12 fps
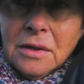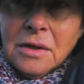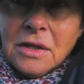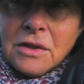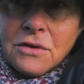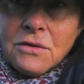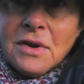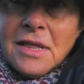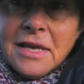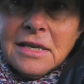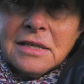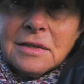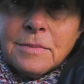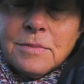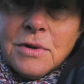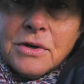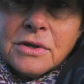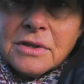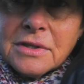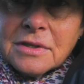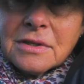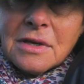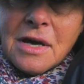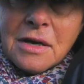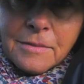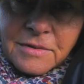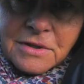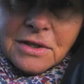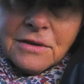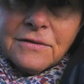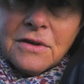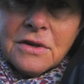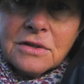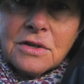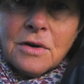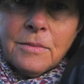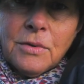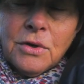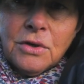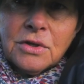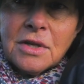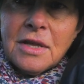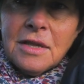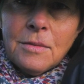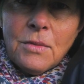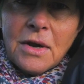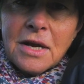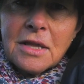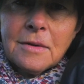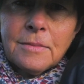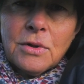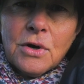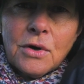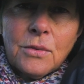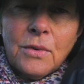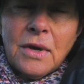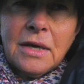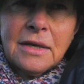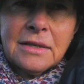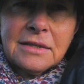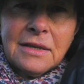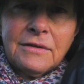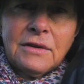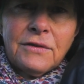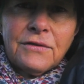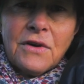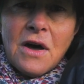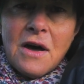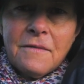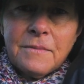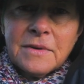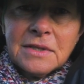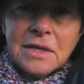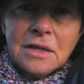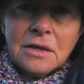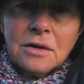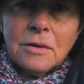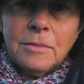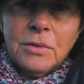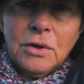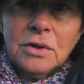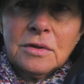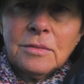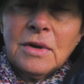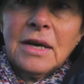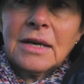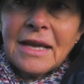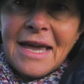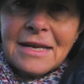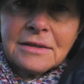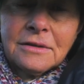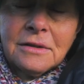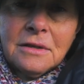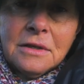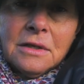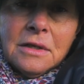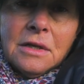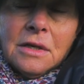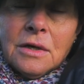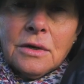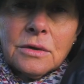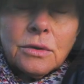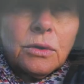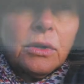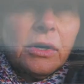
Had 3 lease blocks, 100% of those got burnt, and then one other block where 75% got burnt, and we had cattle on all